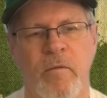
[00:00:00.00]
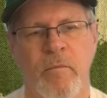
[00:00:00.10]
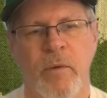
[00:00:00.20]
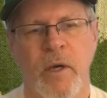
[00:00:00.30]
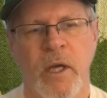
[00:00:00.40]

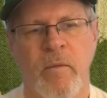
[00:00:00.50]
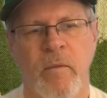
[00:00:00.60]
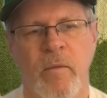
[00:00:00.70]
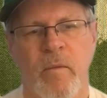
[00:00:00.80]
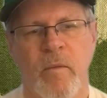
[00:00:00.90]
But
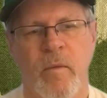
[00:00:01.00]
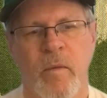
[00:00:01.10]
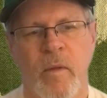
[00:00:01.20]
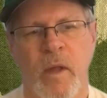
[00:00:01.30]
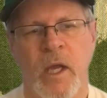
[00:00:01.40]

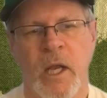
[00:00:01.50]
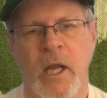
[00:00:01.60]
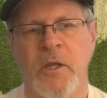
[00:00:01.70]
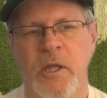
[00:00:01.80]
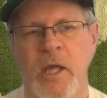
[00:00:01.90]
again,
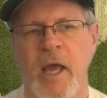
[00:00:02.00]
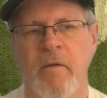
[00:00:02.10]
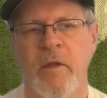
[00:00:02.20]
I think they have